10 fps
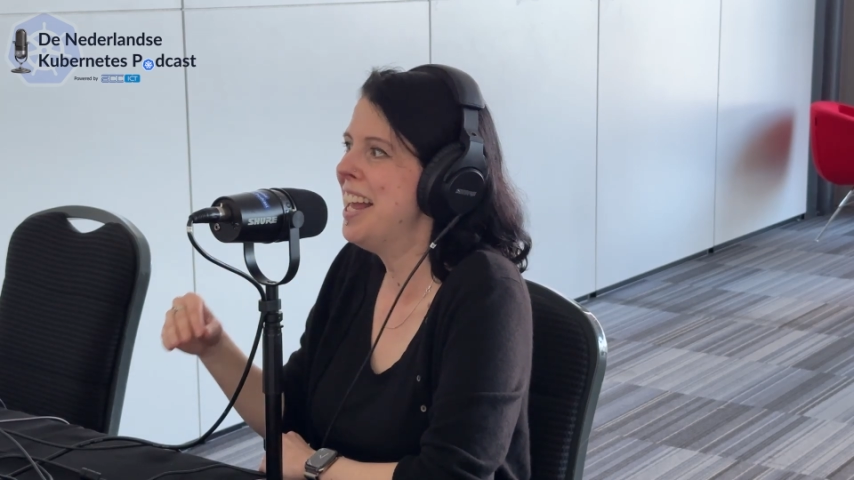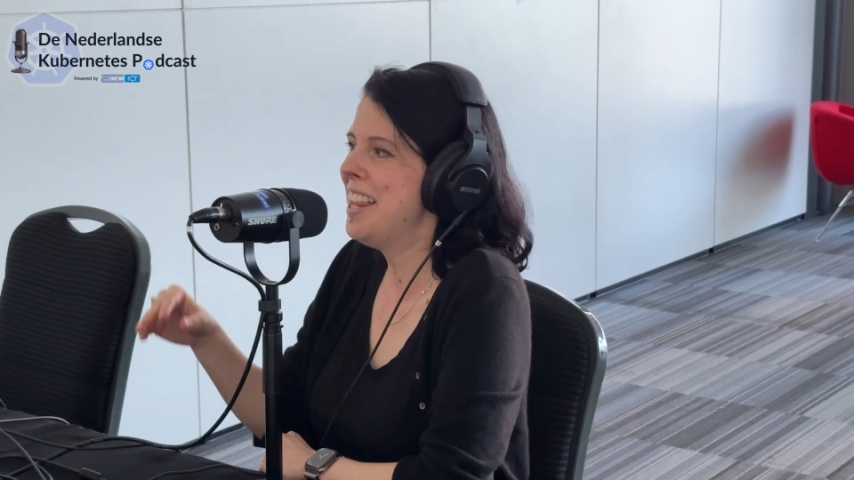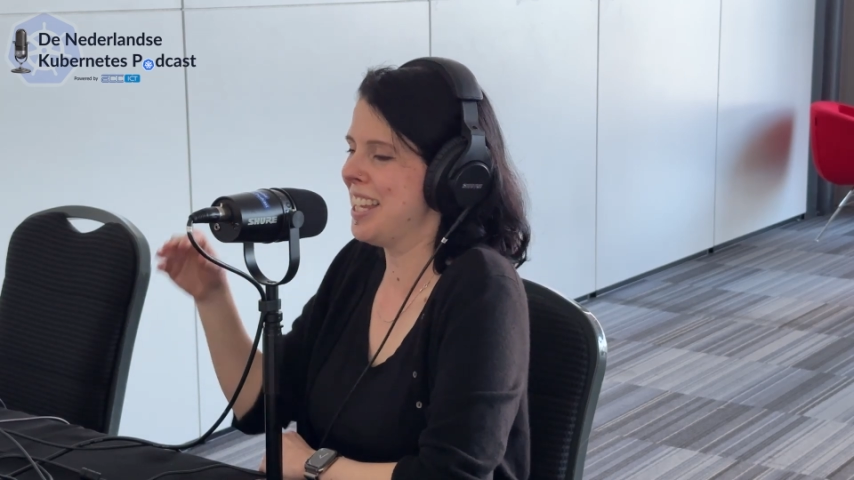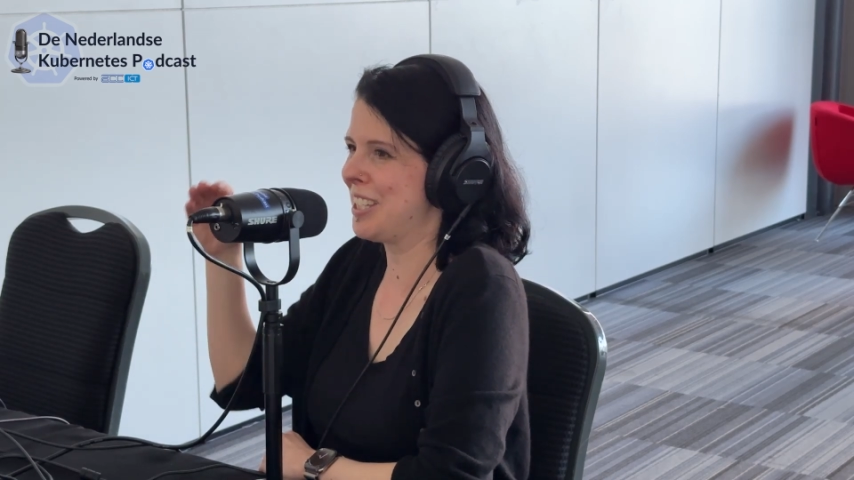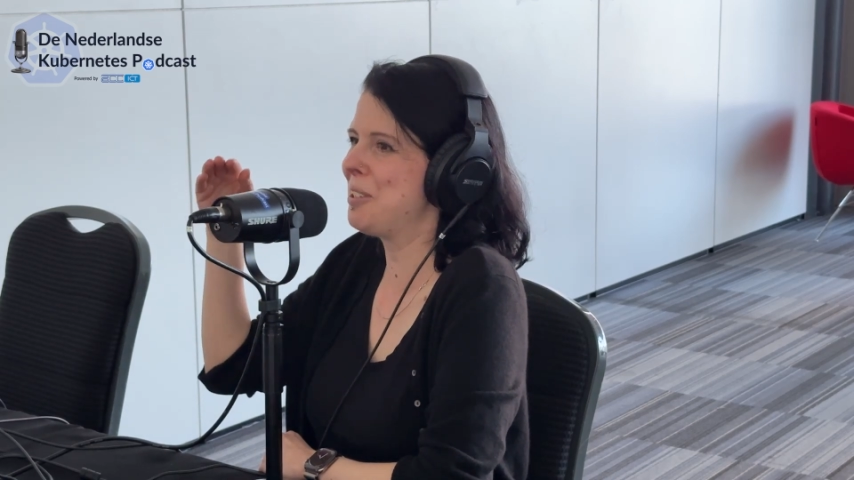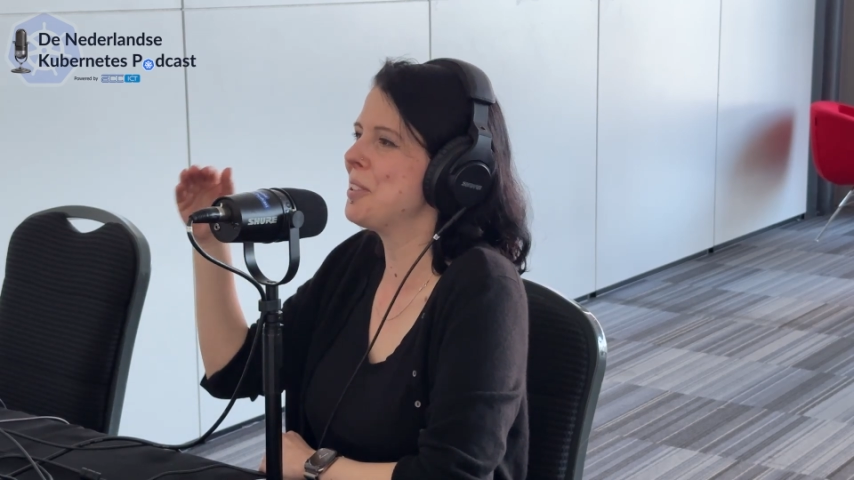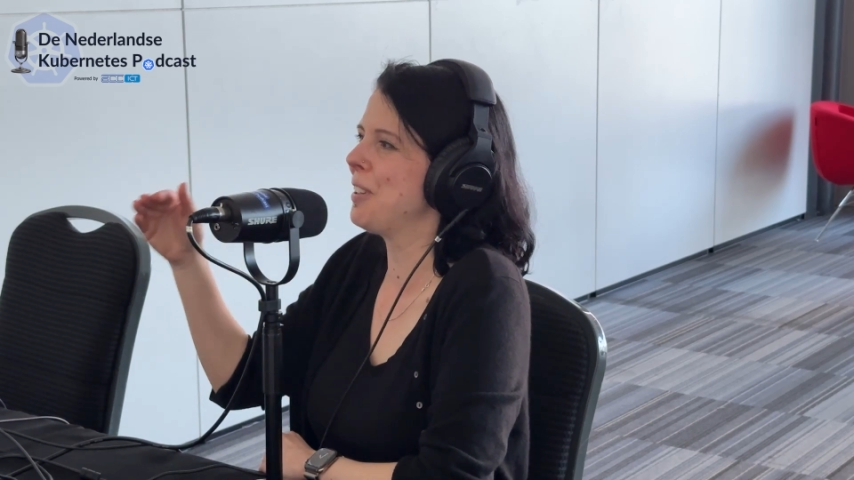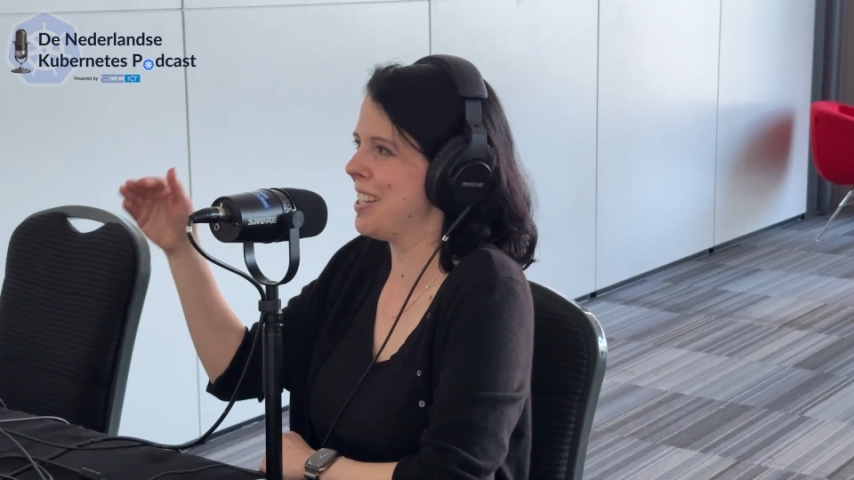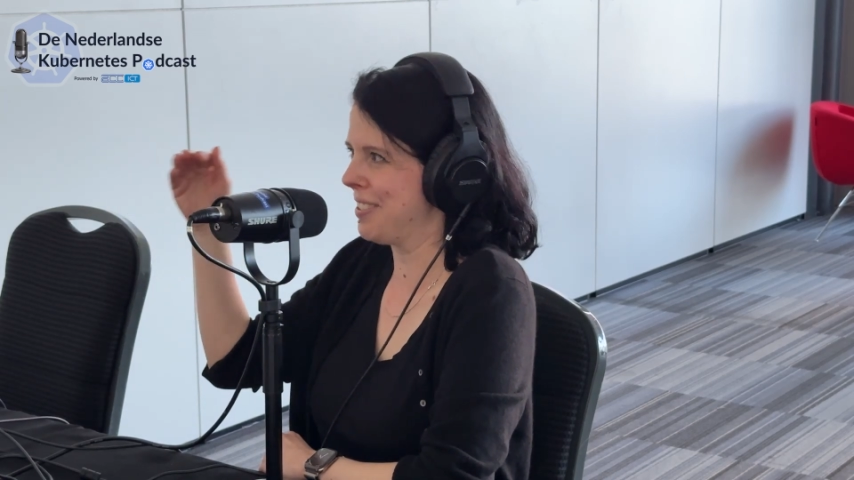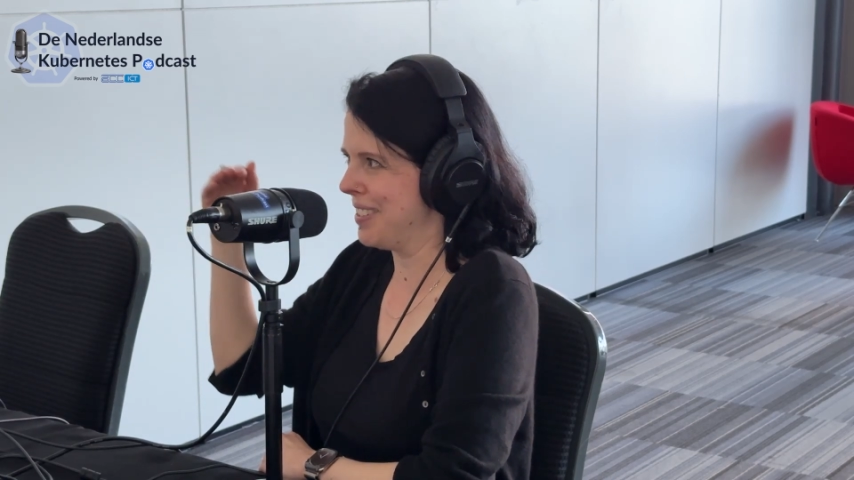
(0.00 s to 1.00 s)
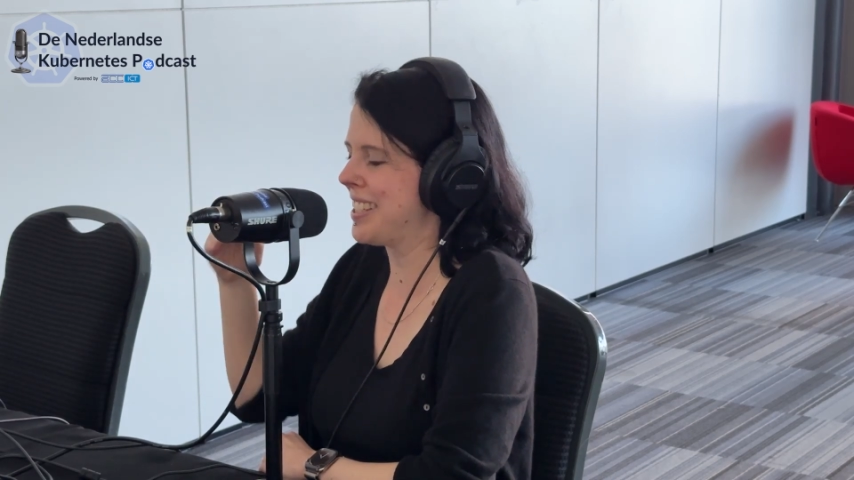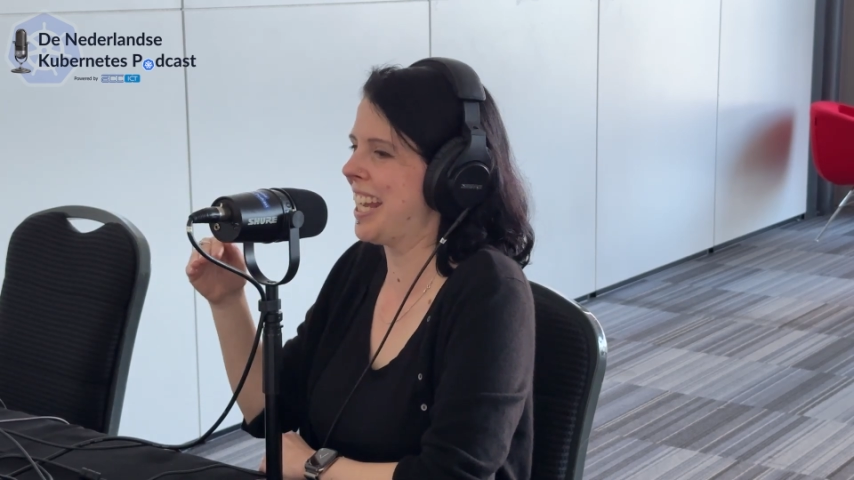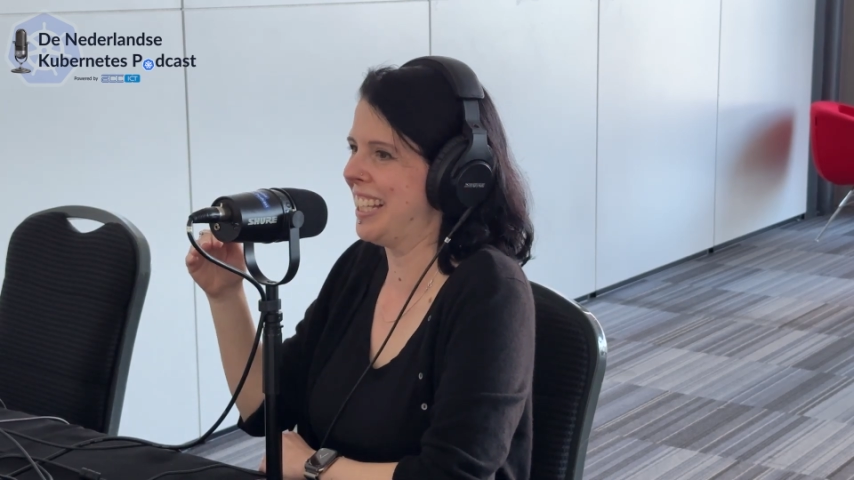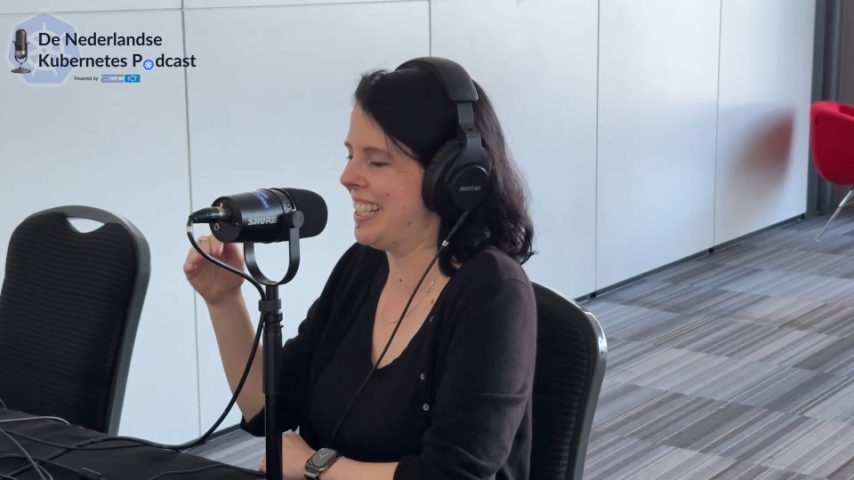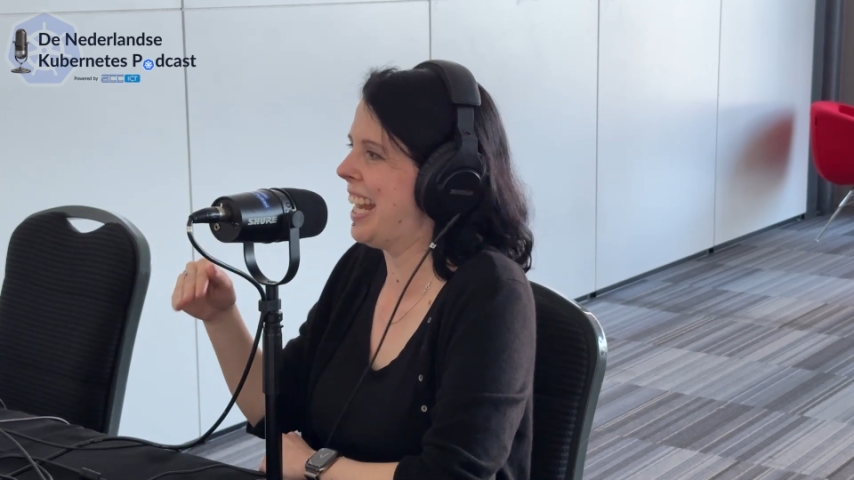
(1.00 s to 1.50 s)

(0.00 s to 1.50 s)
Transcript: that's too aggressive in scaling